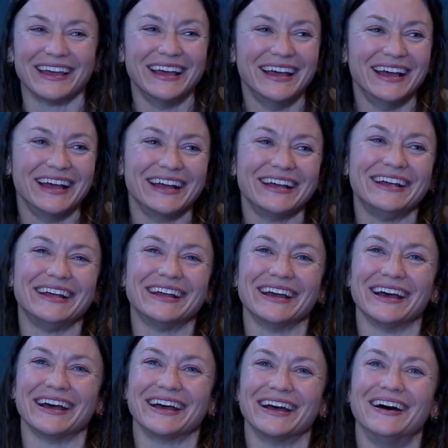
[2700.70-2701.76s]
Yeah.
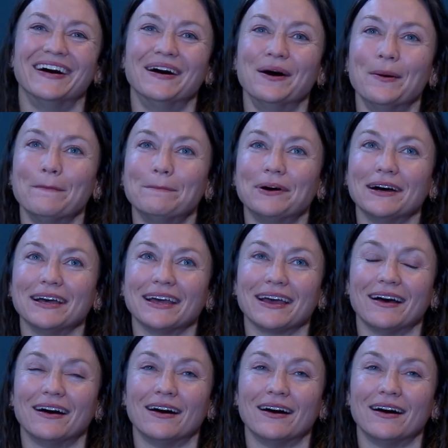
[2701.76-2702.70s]
But,